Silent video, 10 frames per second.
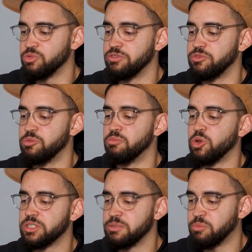to review
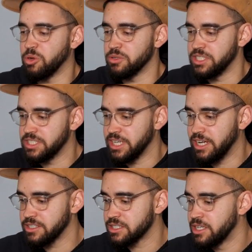multiple
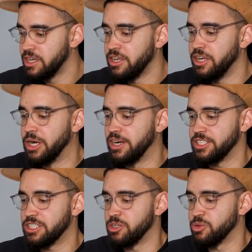details. Here I
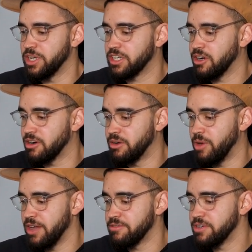see a red car
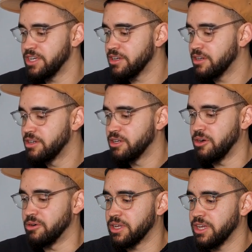arriving.
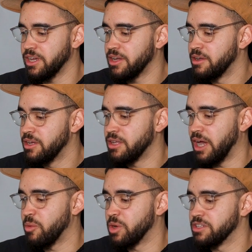Okay,
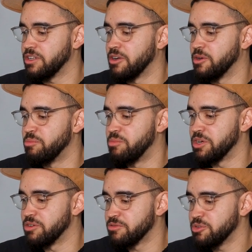I want it on a
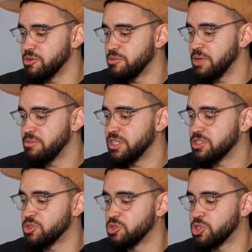bigger view maybe,
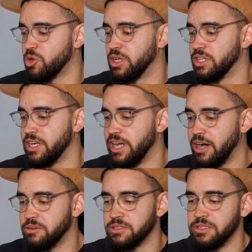so show on
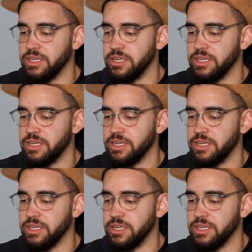layout,